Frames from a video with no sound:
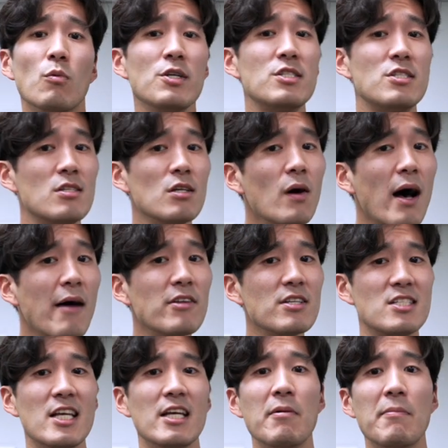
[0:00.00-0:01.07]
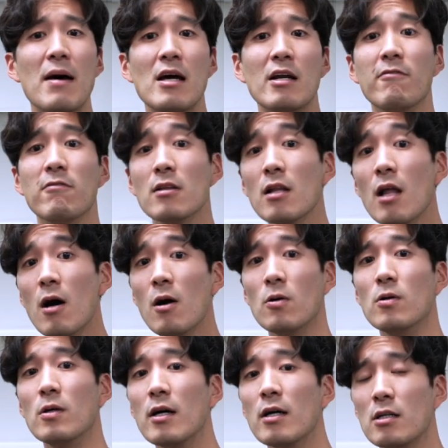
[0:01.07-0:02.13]
we still have the same amount of
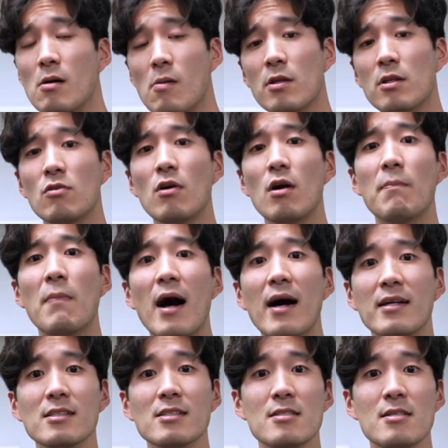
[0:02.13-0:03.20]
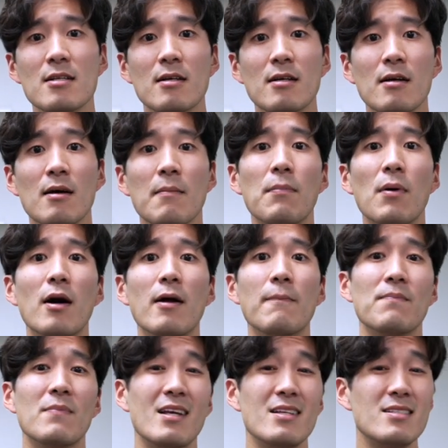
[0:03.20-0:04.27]
load going through our bodies,
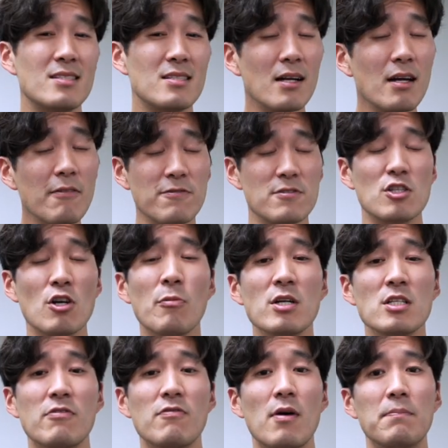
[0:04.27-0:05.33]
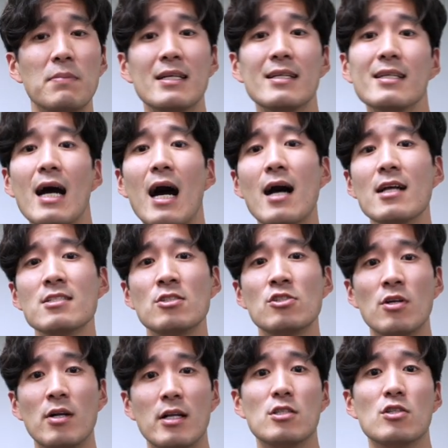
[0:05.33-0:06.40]
but instead of so much of it being
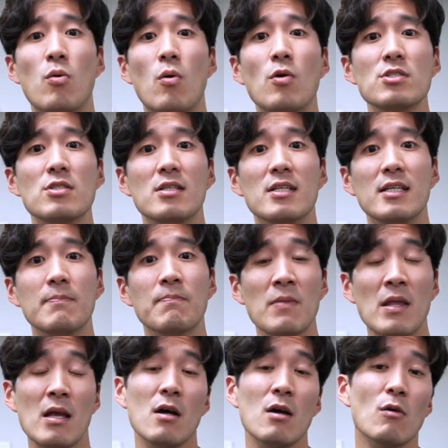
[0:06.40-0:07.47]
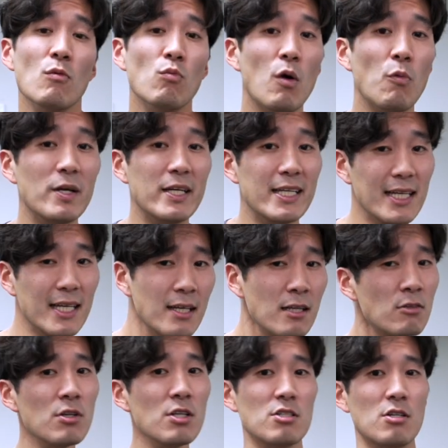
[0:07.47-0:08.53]
concentrated towards the knee, when we
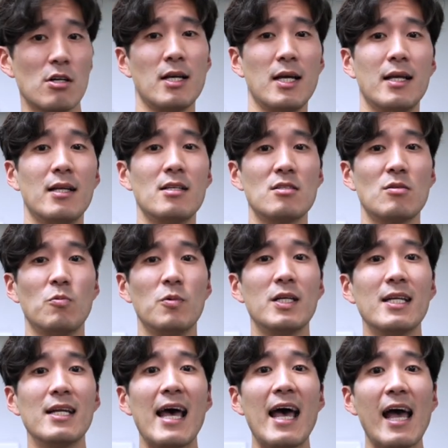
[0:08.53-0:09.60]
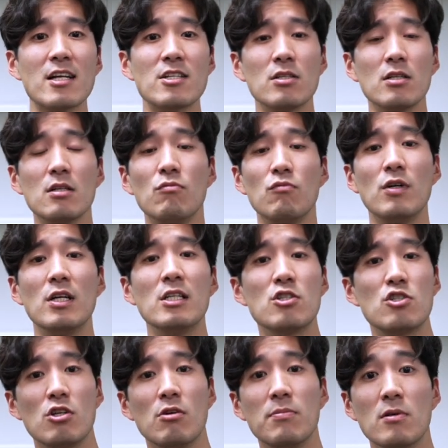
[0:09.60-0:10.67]
increase our cadence, we can actually
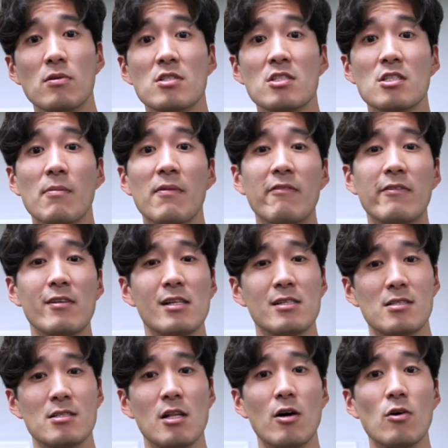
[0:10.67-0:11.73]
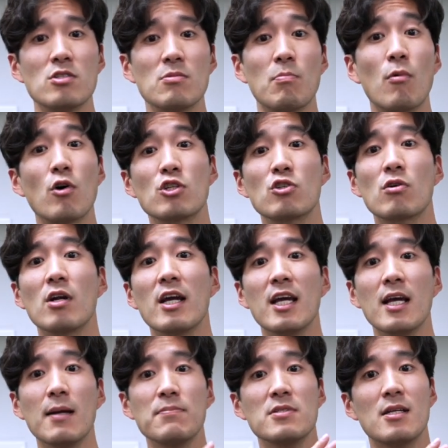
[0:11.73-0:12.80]
redistribute some of these loads more to our
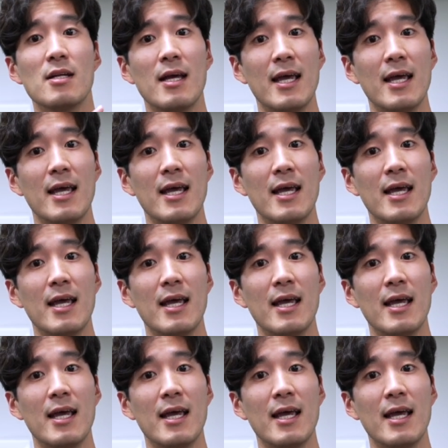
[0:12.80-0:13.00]
hips and